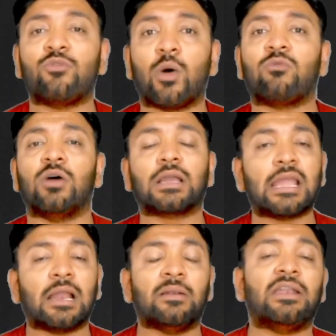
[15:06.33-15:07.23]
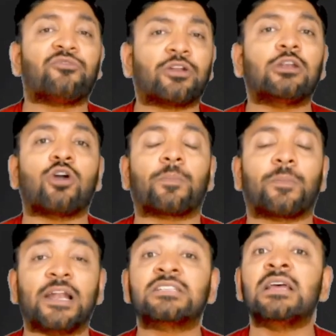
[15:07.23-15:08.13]
who are working in different
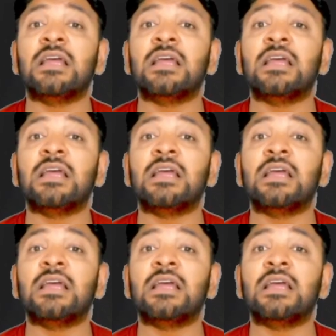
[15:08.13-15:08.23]
corporates